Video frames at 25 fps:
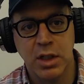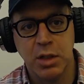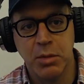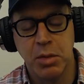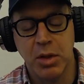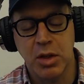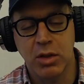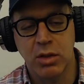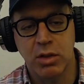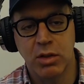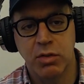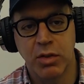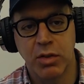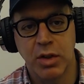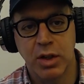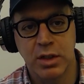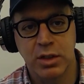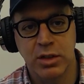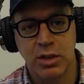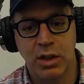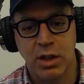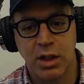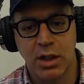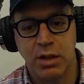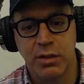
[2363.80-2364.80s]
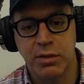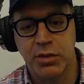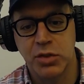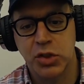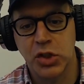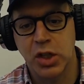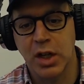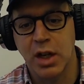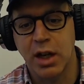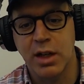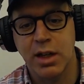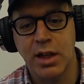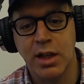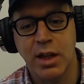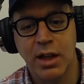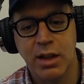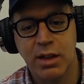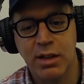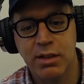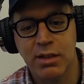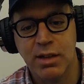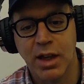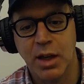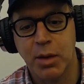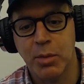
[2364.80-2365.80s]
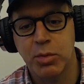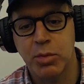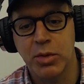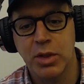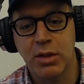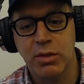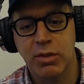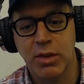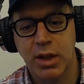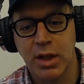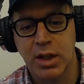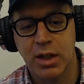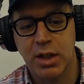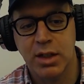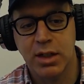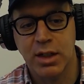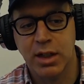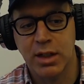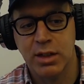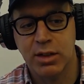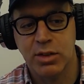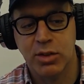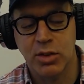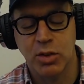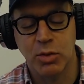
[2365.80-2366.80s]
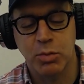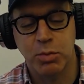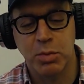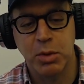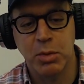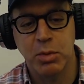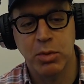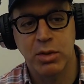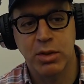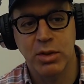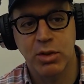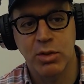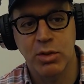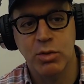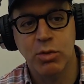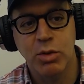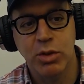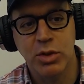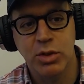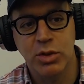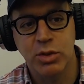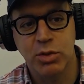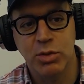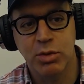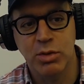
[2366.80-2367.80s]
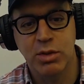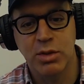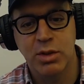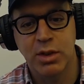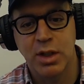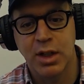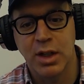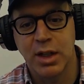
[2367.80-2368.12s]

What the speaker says: because there's a lot of shenanigans happening there, and so people didn't want to